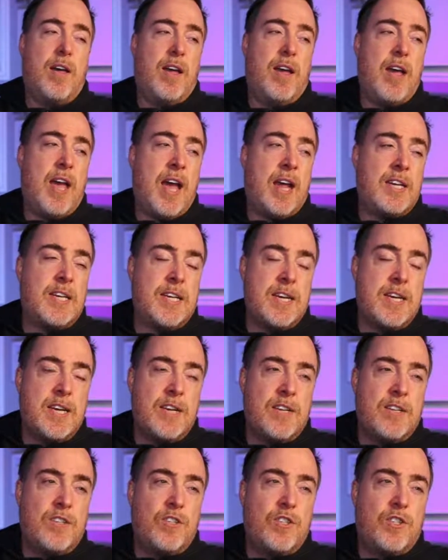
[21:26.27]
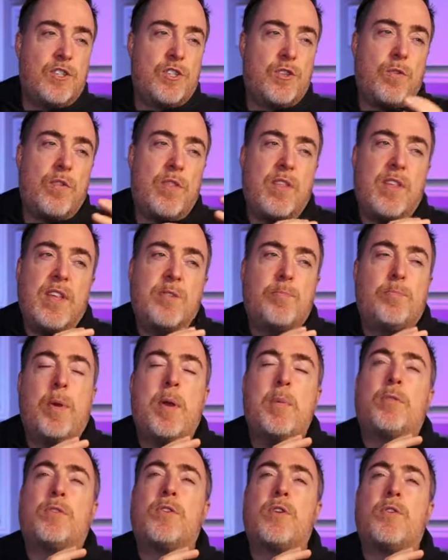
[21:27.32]
And so these
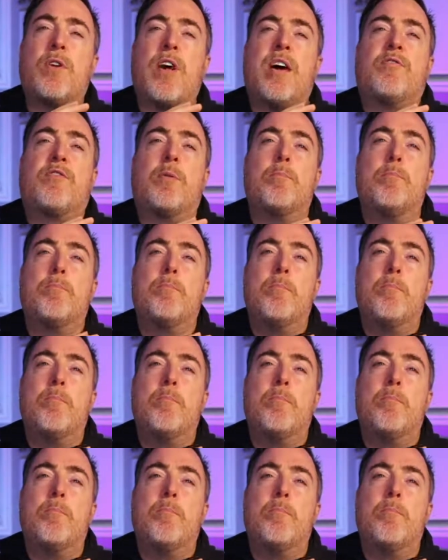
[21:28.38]
people don't have to,